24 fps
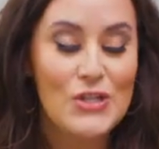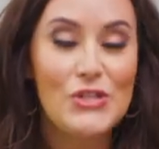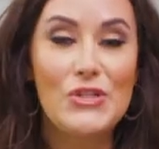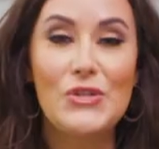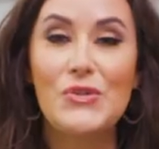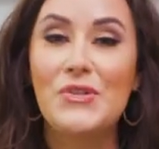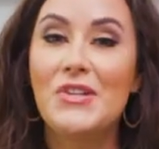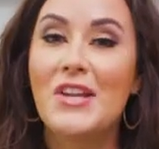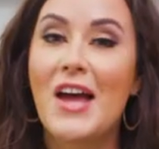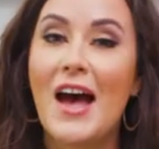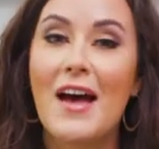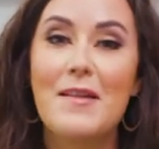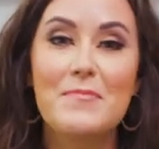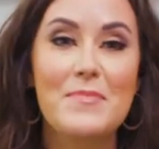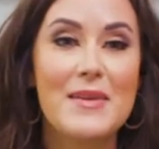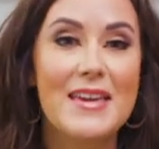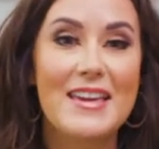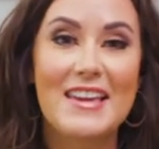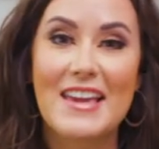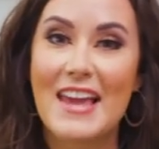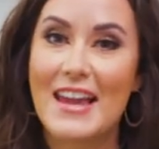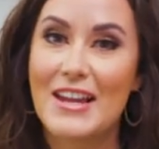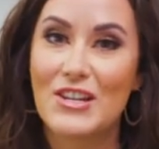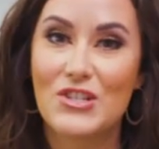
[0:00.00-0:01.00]
Do not
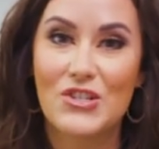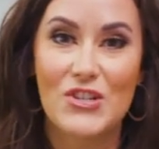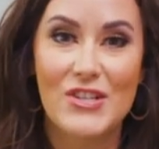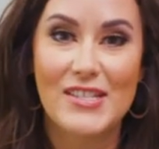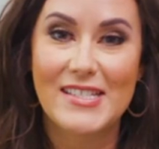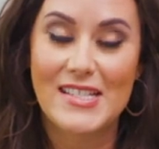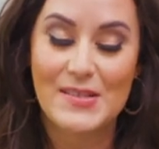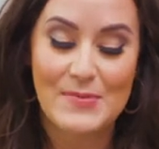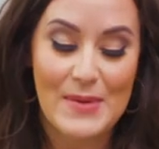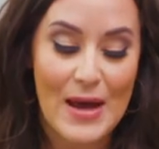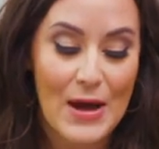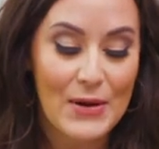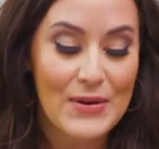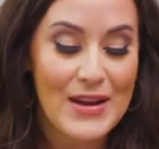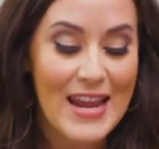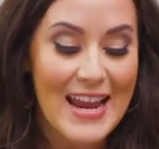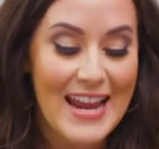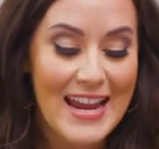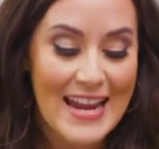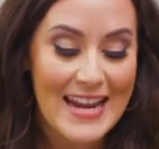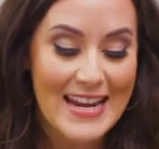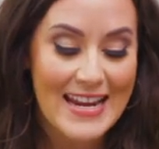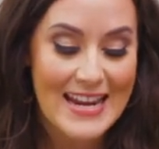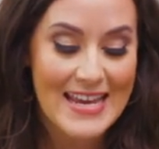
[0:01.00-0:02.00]
be anxious about
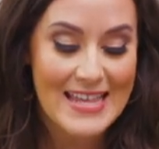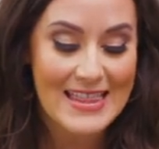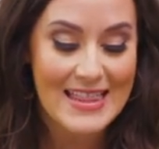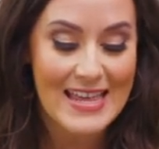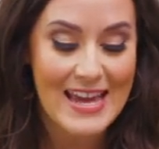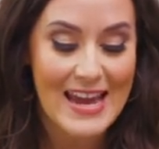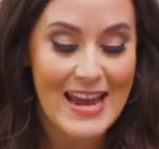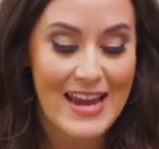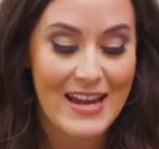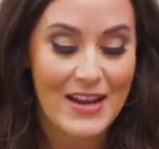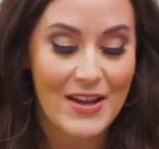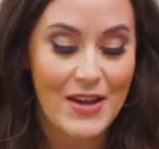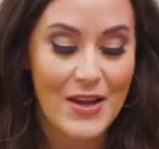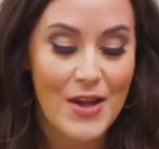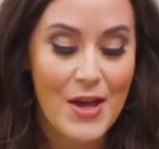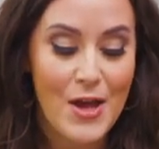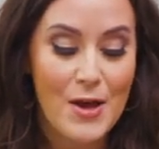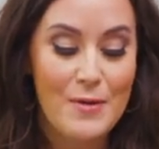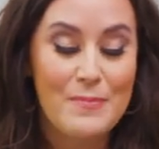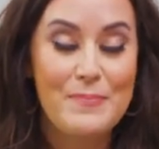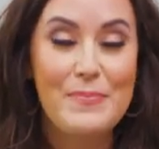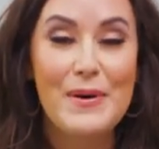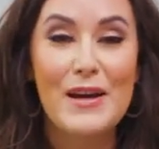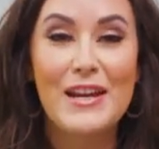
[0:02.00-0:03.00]
anything,
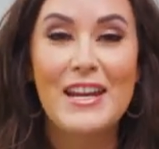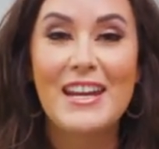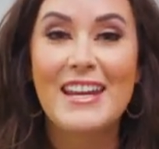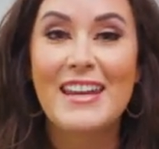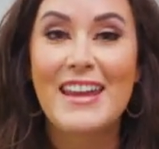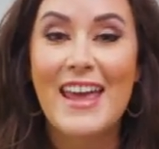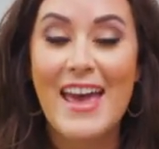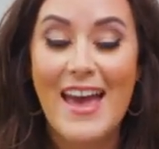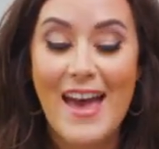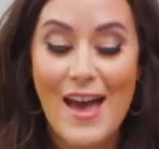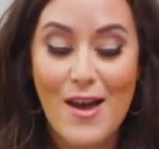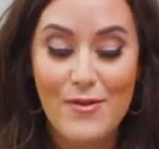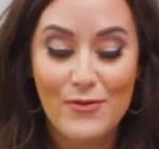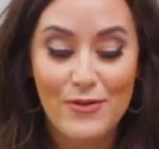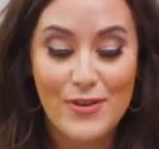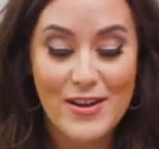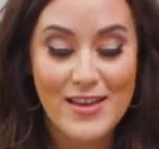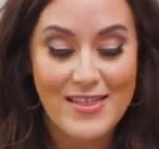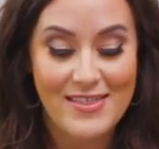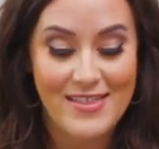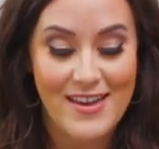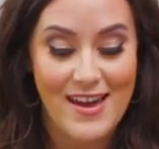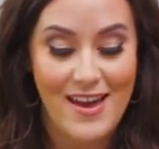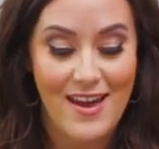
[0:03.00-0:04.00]
but in
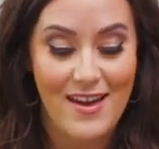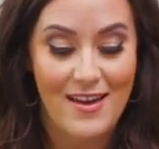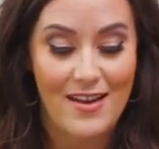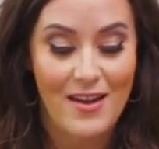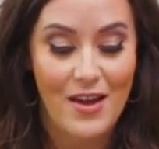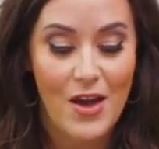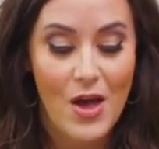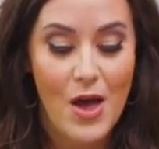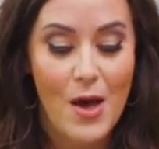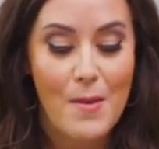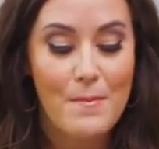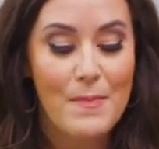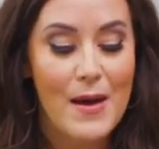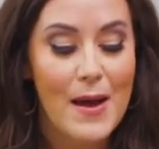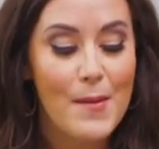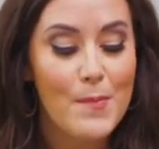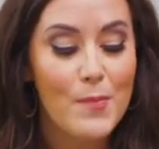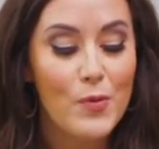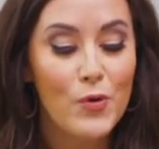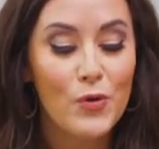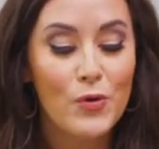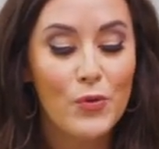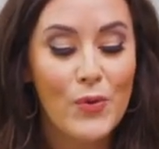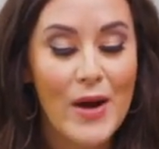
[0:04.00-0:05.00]
everything, by
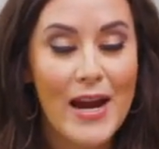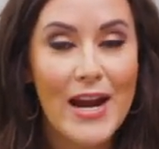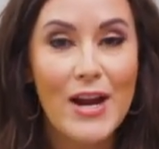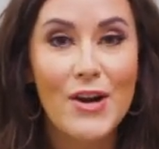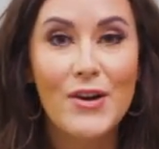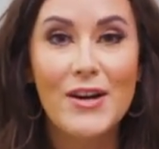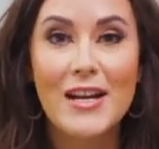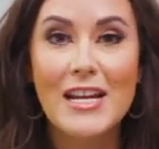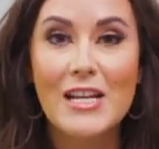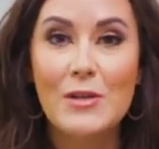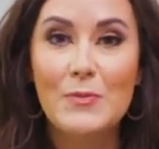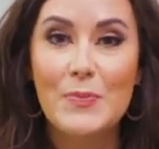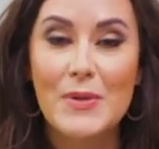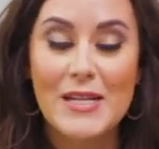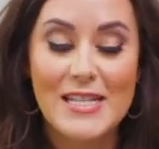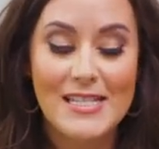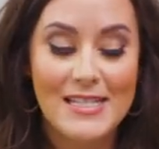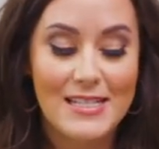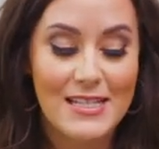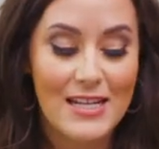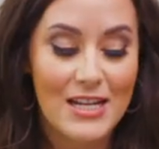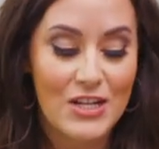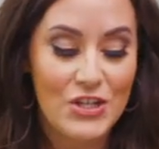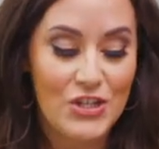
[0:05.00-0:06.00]
prayer and
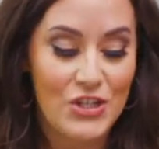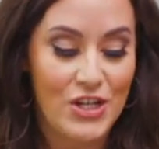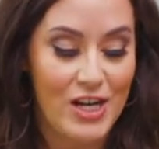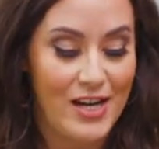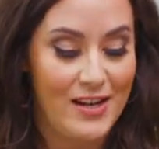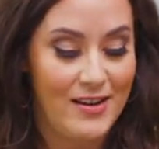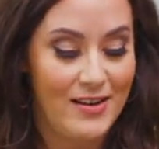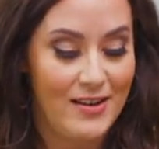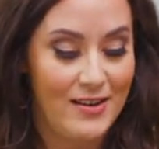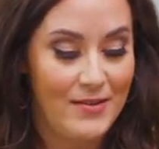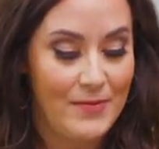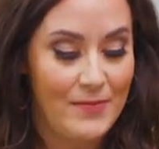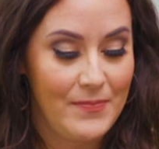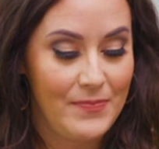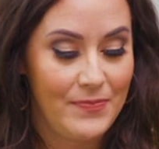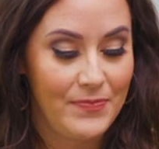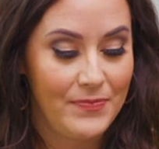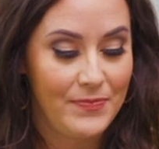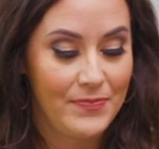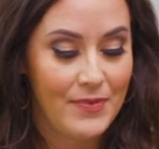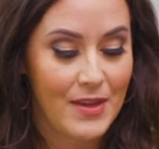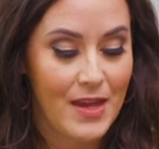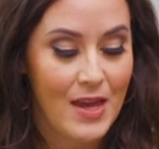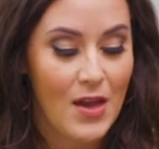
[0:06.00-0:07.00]
petition,
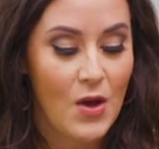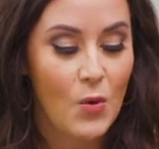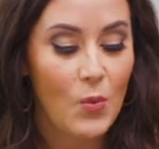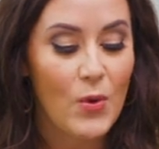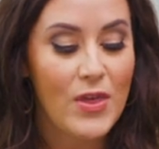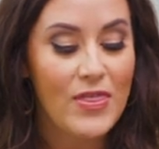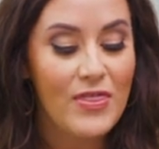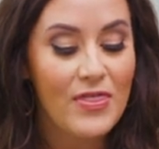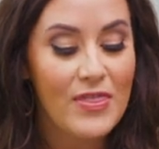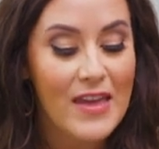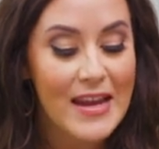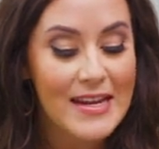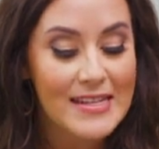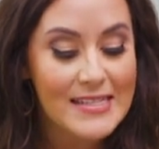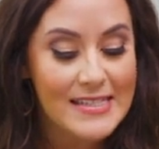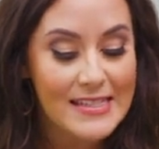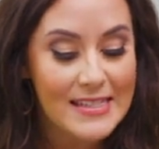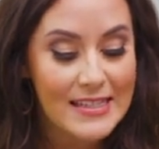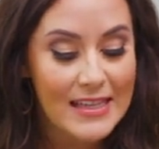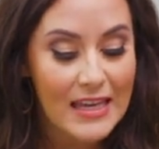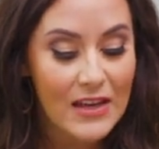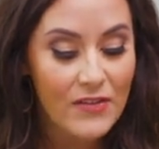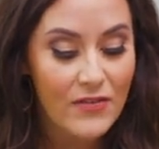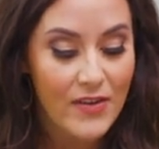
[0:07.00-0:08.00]
with
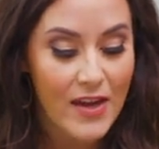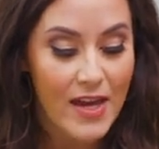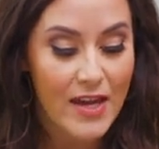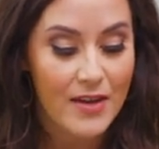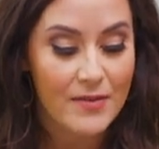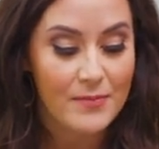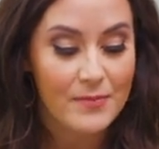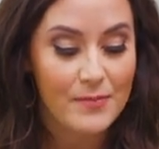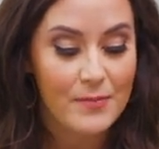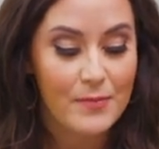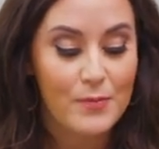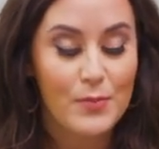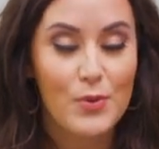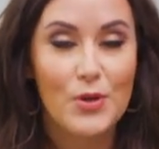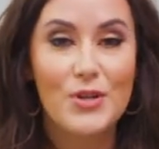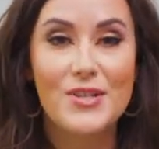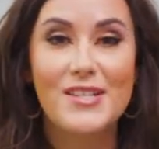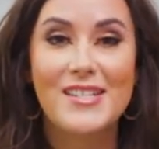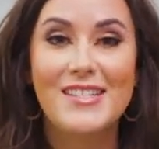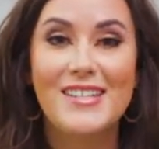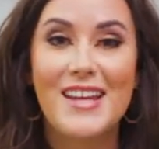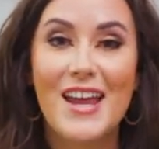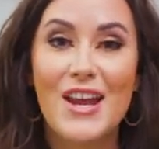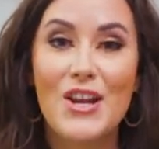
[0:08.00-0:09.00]
thanksgiving,
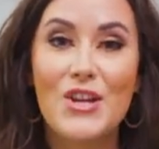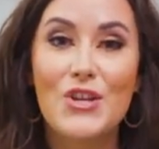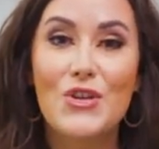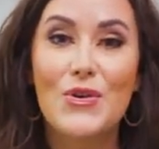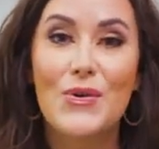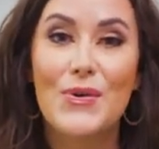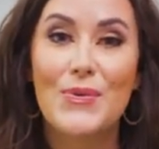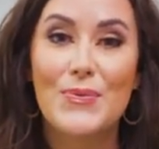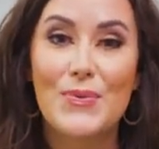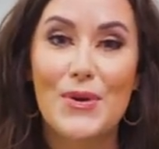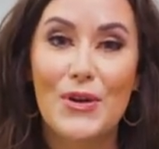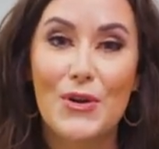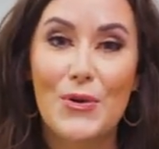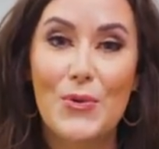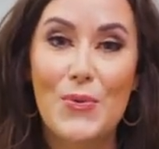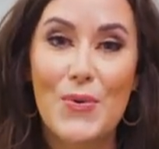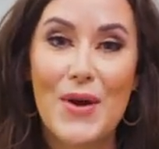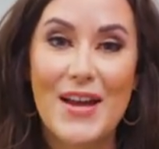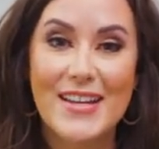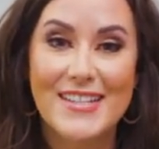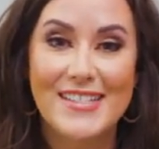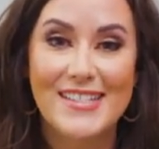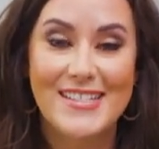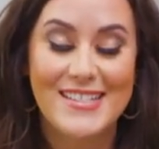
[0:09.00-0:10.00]
present your
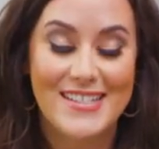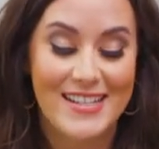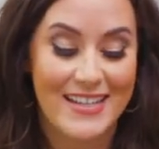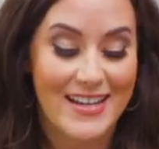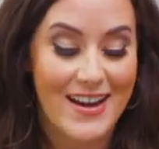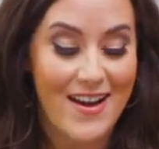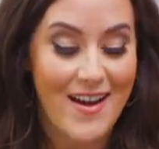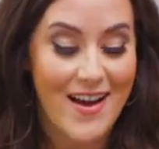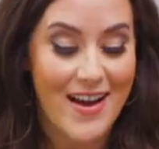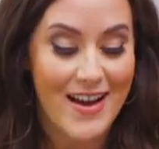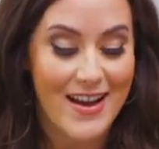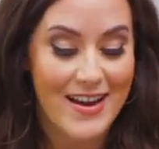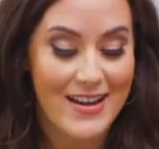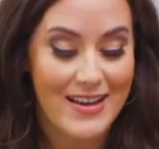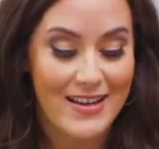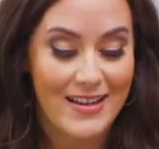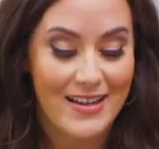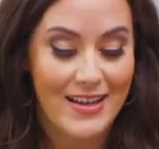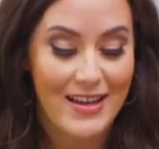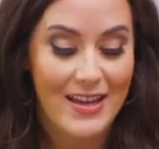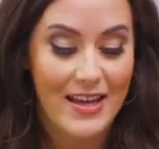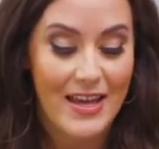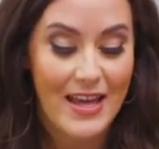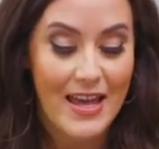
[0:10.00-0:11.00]
requests to God.
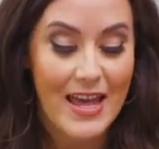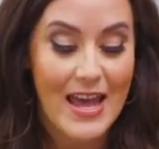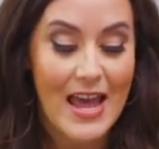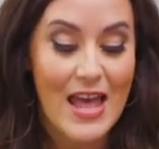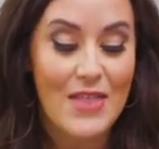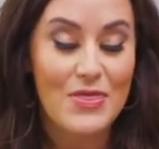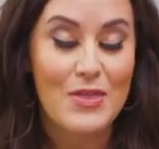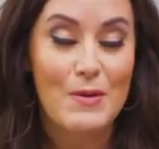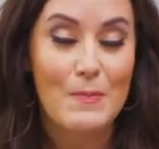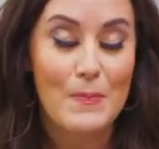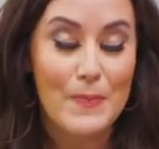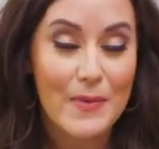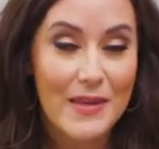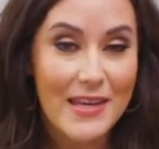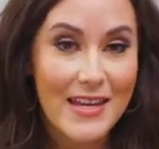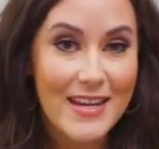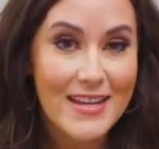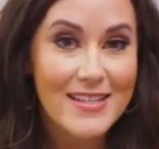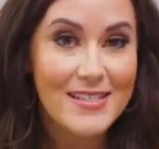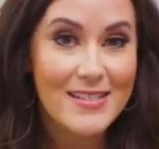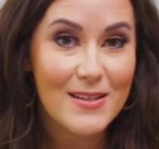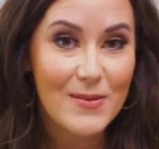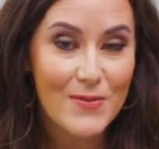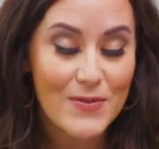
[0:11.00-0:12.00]
And the
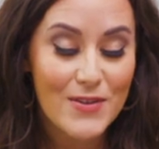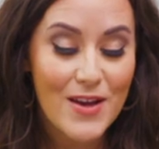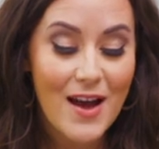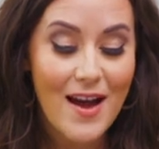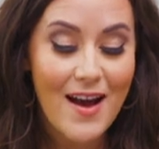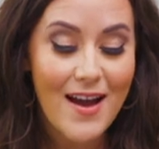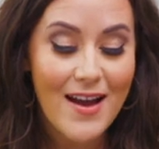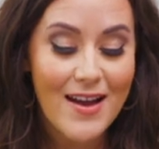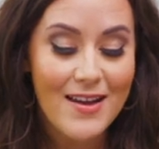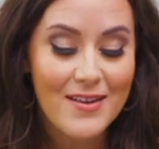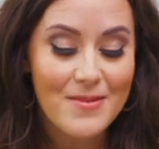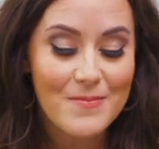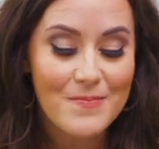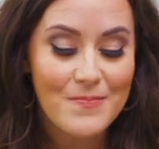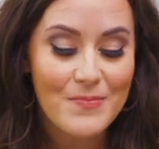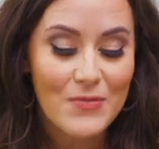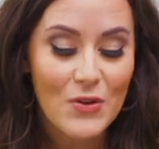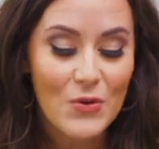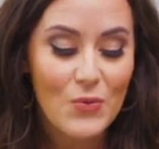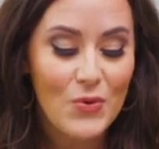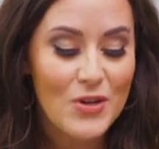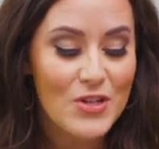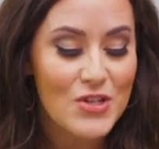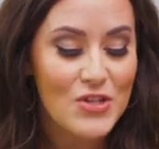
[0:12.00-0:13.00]
peace of God,
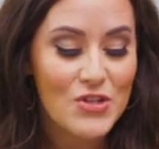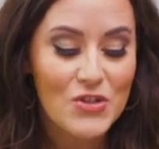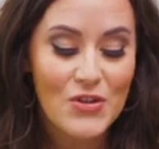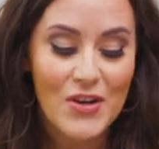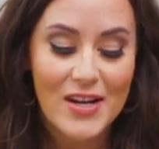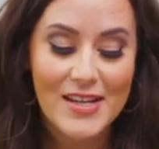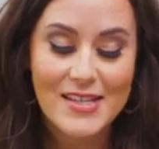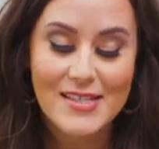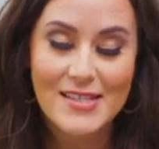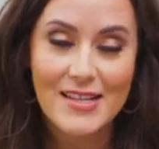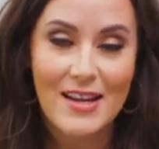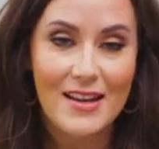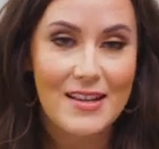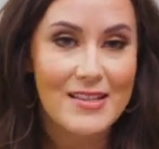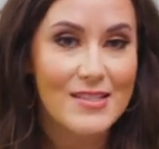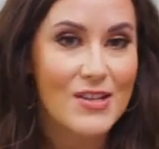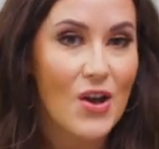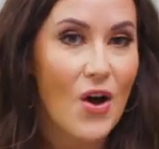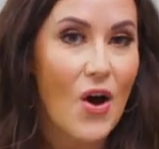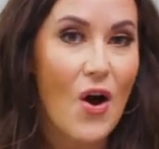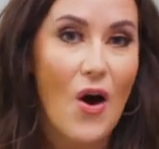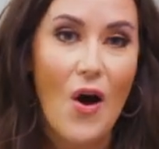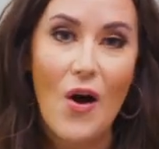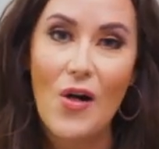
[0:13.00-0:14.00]
which transcends
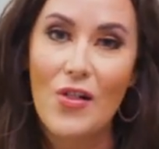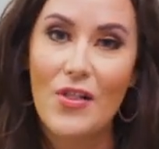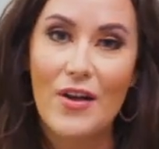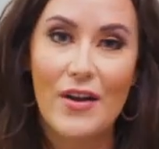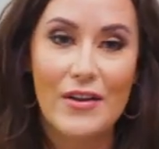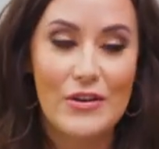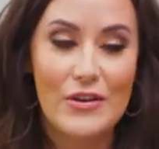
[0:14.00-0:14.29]
all